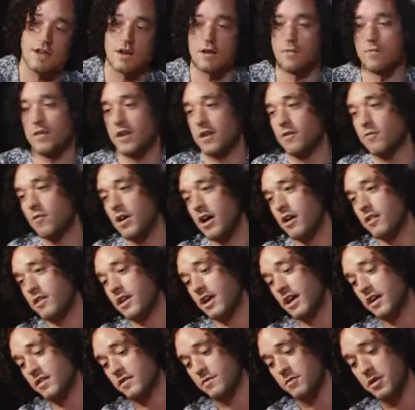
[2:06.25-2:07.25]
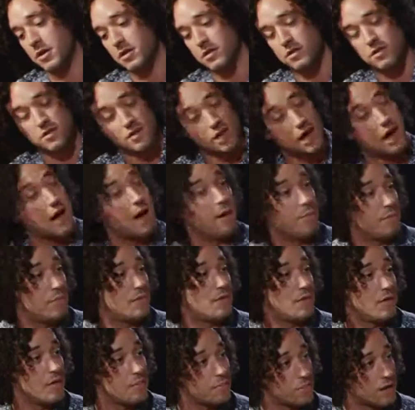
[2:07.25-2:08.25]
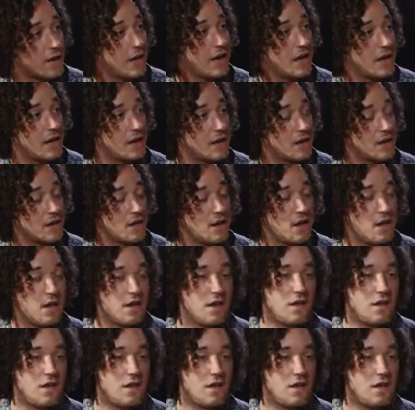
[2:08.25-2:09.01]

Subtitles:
And I'm like, well, they asked me to stop playing.